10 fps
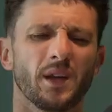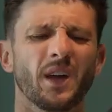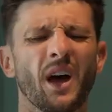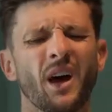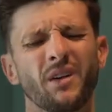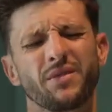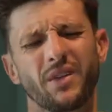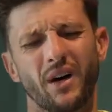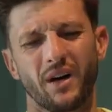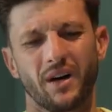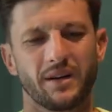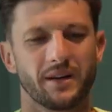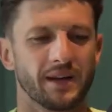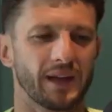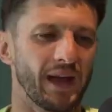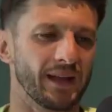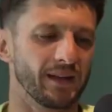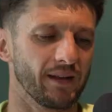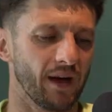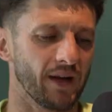Yeah, I've
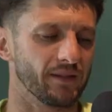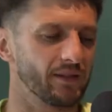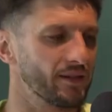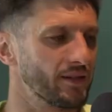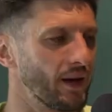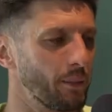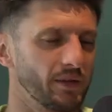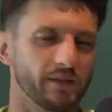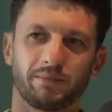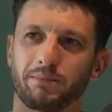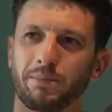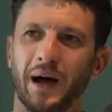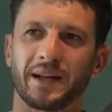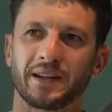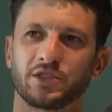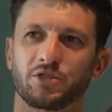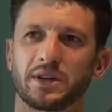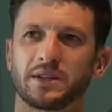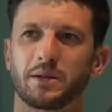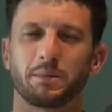again, I had a couple of bad
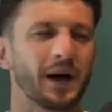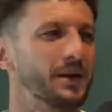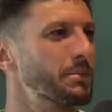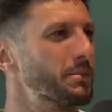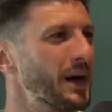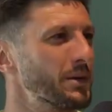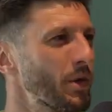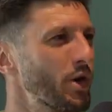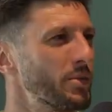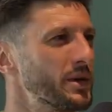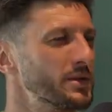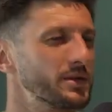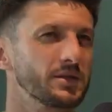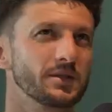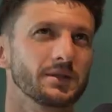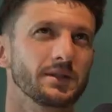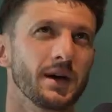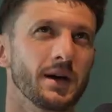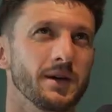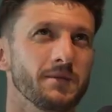injuries at bad moments,
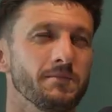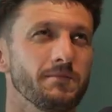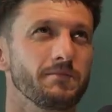but